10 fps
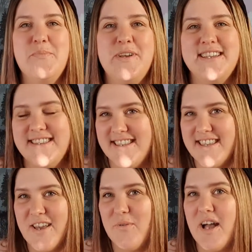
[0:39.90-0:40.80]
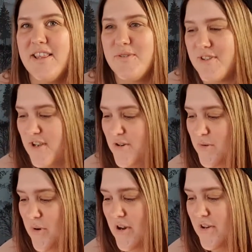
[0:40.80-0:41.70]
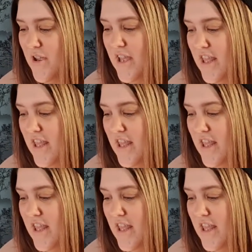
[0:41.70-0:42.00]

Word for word: basically while he was a newborn.